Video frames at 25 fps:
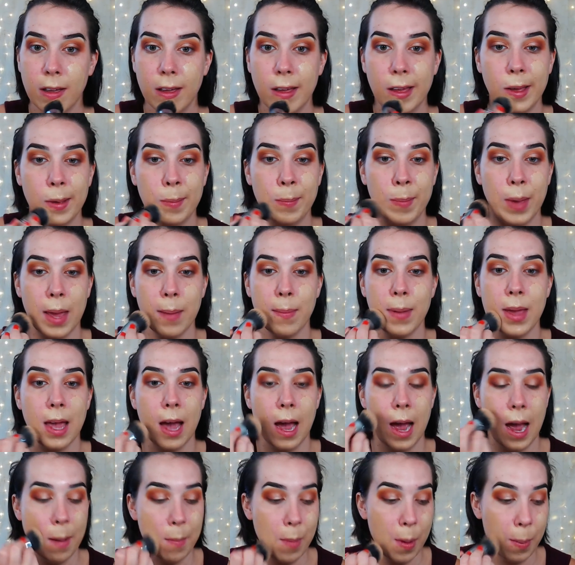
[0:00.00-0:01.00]
maybe
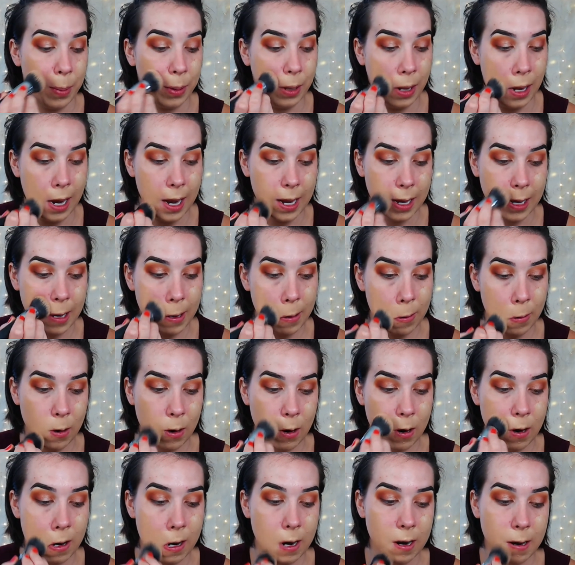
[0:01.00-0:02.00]
I'm applying it
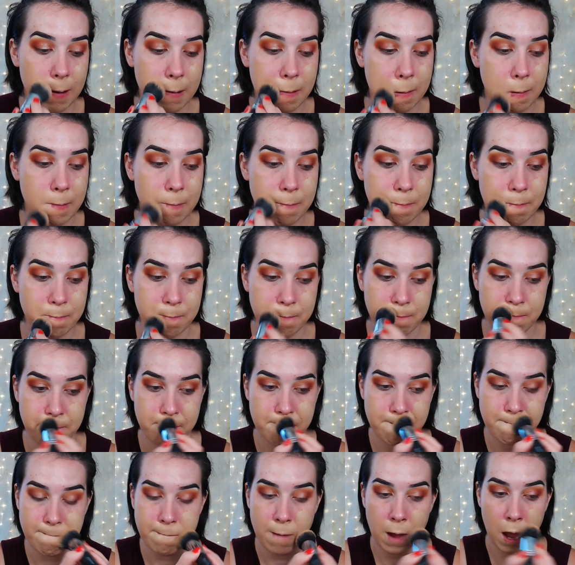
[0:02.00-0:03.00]
wrong,
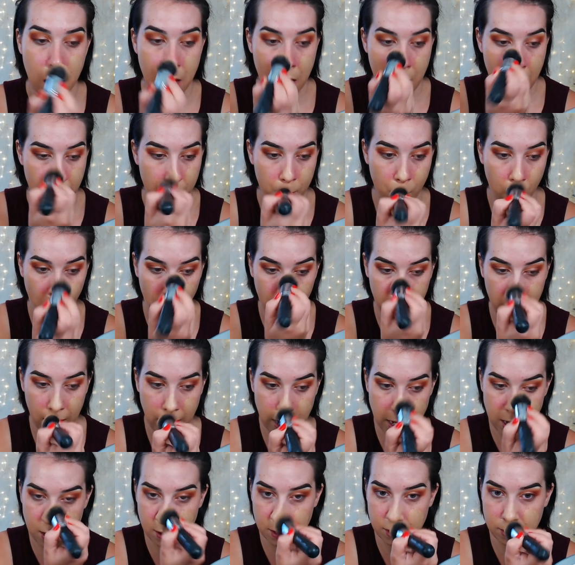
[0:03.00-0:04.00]
but when I
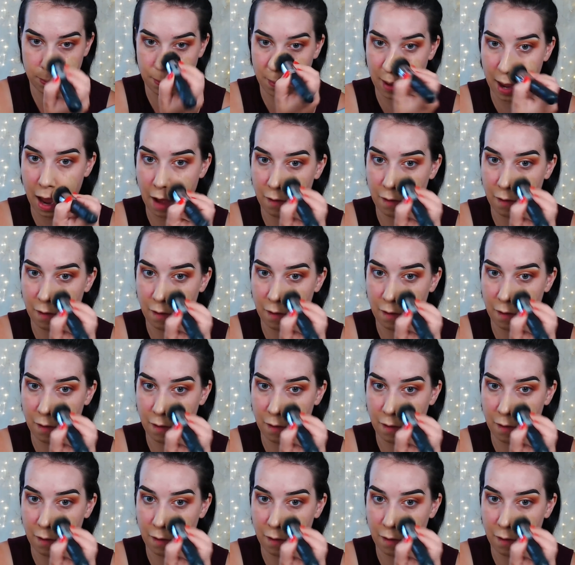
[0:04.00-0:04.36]
use matte